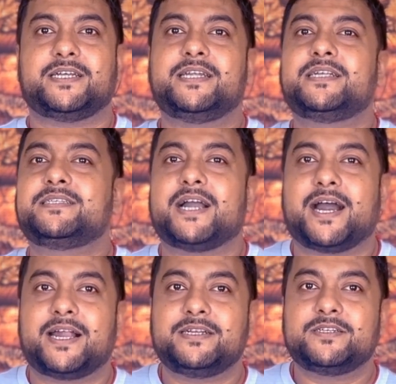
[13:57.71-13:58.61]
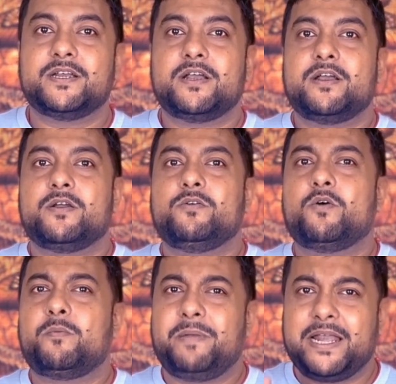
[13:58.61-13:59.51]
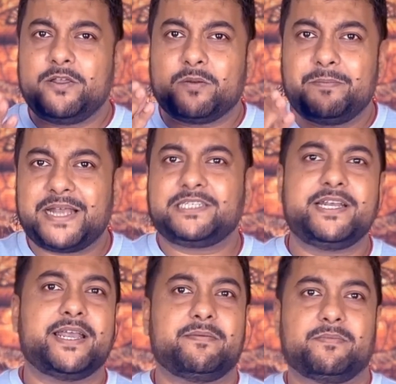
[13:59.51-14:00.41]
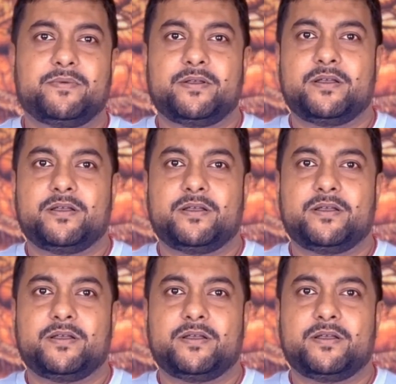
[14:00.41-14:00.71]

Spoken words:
others' cards, go play your best game.